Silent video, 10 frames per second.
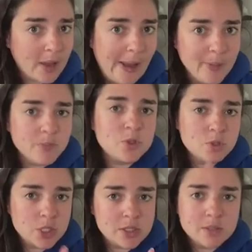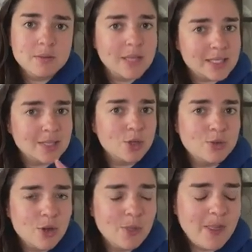Okay, so just that's a
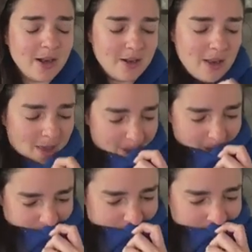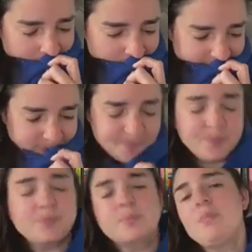little note there.
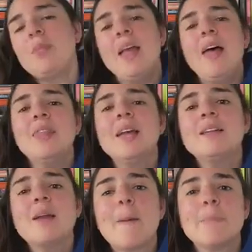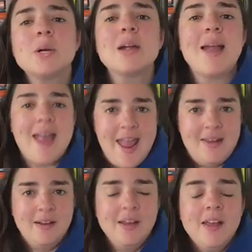And then number
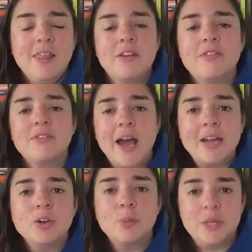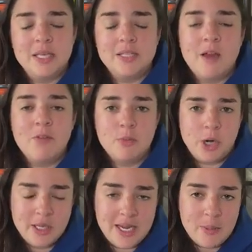8, the final piece of the
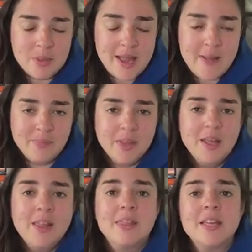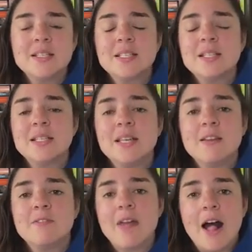marketing plan. This is
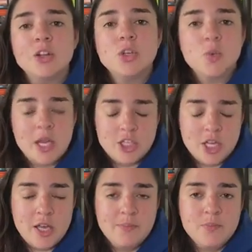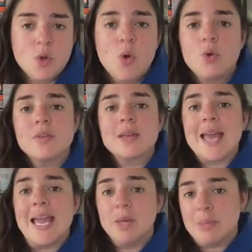the evaluation or the
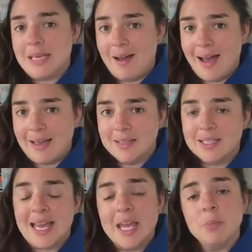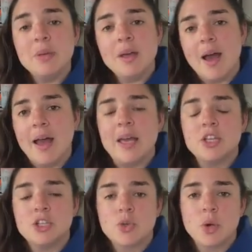KPIs.
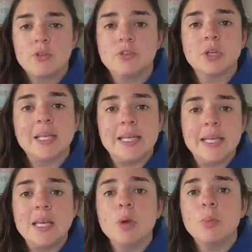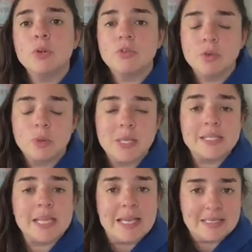KPI is short for key
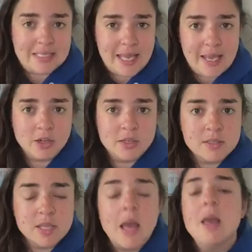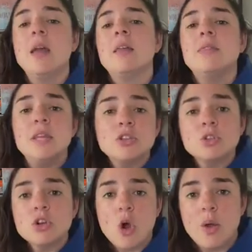performance indicators.
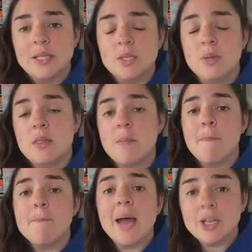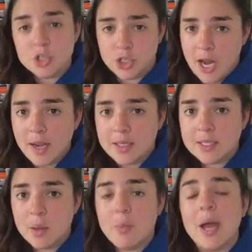These are going to be the
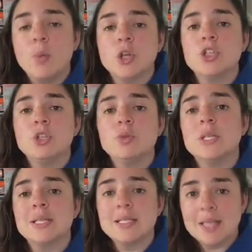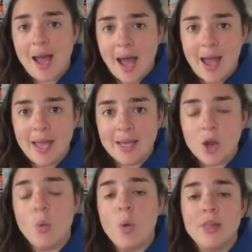metrics by which you
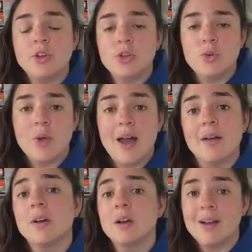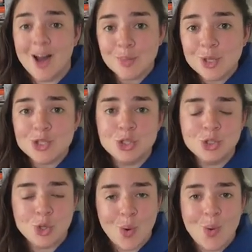decide whether you have accomplished
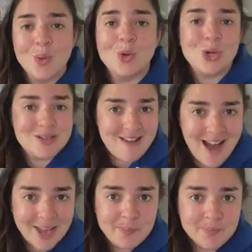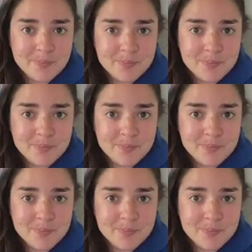your goal or not.